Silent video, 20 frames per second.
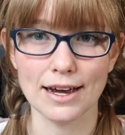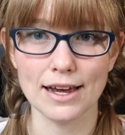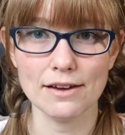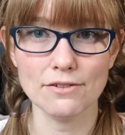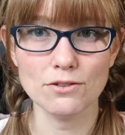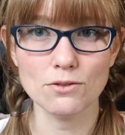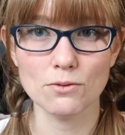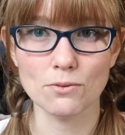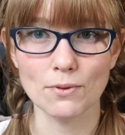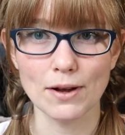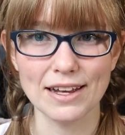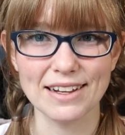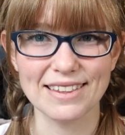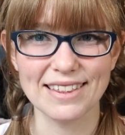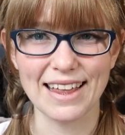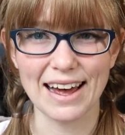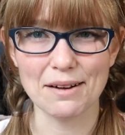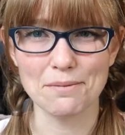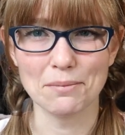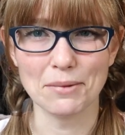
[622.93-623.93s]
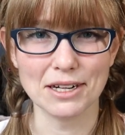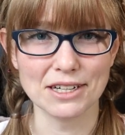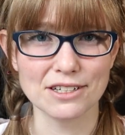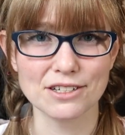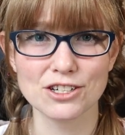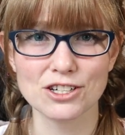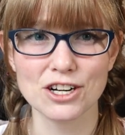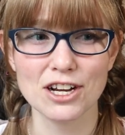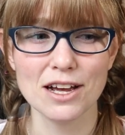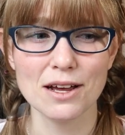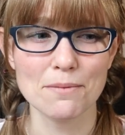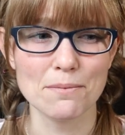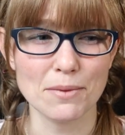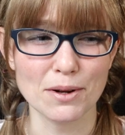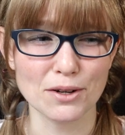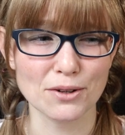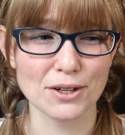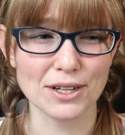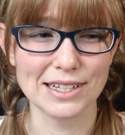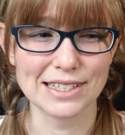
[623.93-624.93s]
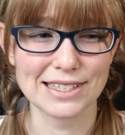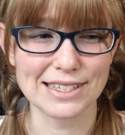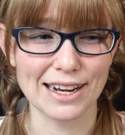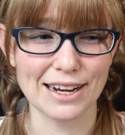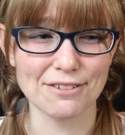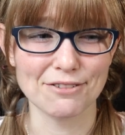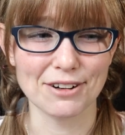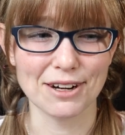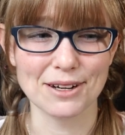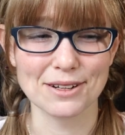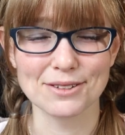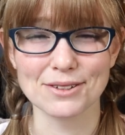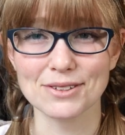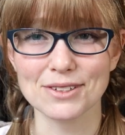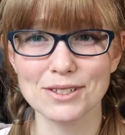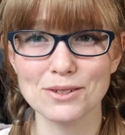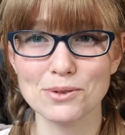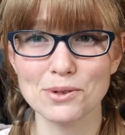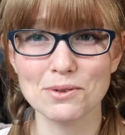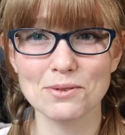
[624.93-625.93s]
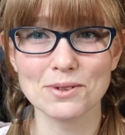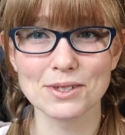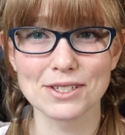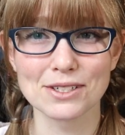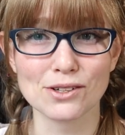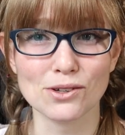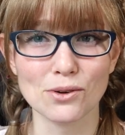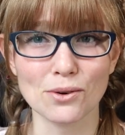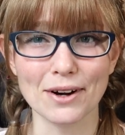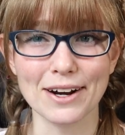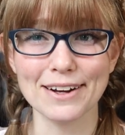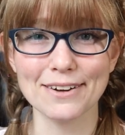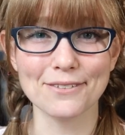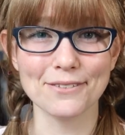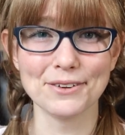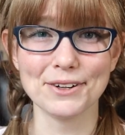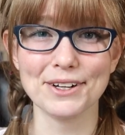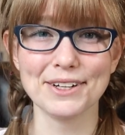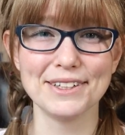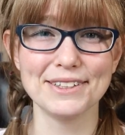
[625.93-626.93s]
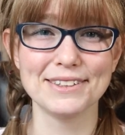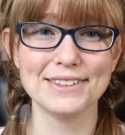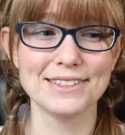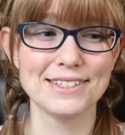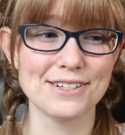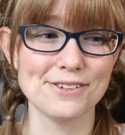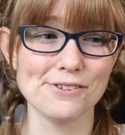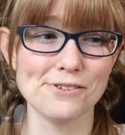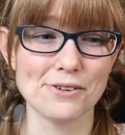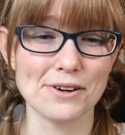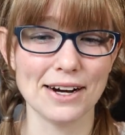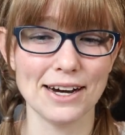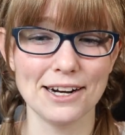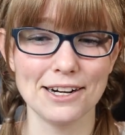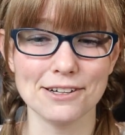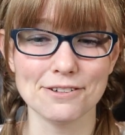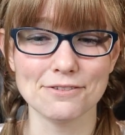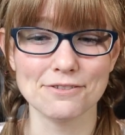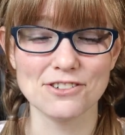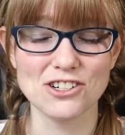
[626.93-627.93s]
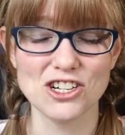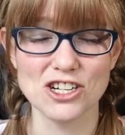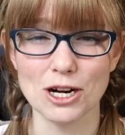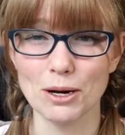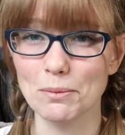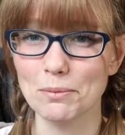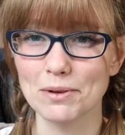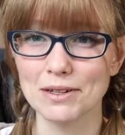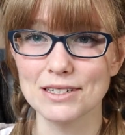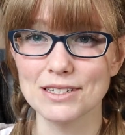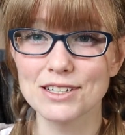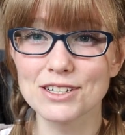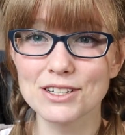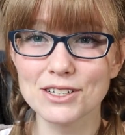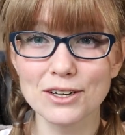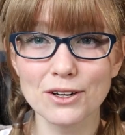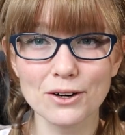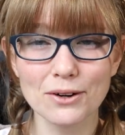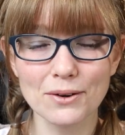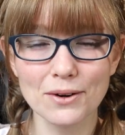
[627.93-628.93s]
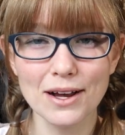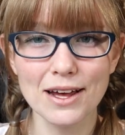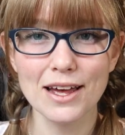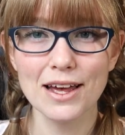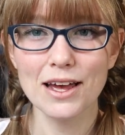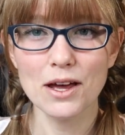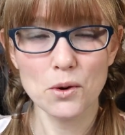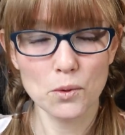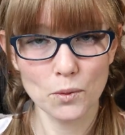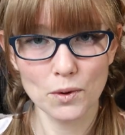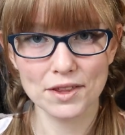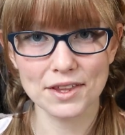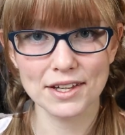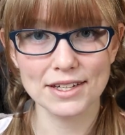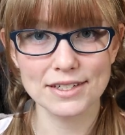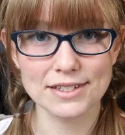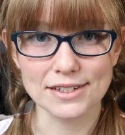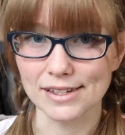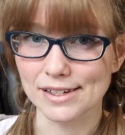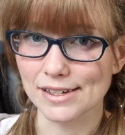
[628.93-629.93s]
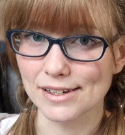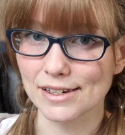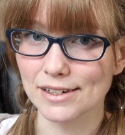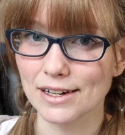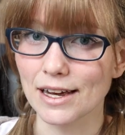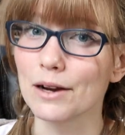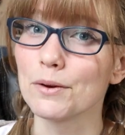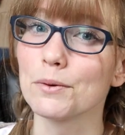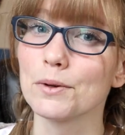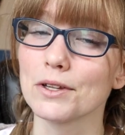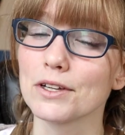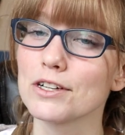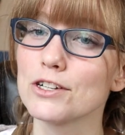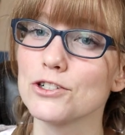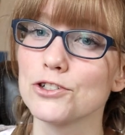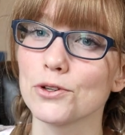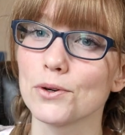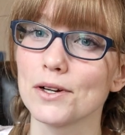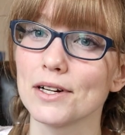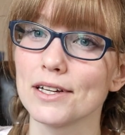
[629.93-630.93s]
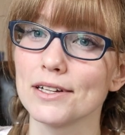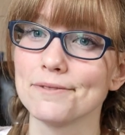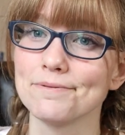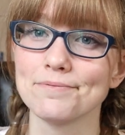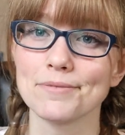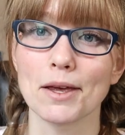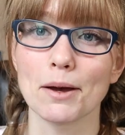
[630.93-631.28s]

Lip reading: I haven't read that much middle grade sci-fi, so this one was a great one to kind of jump into with it, and I really enjoyed it.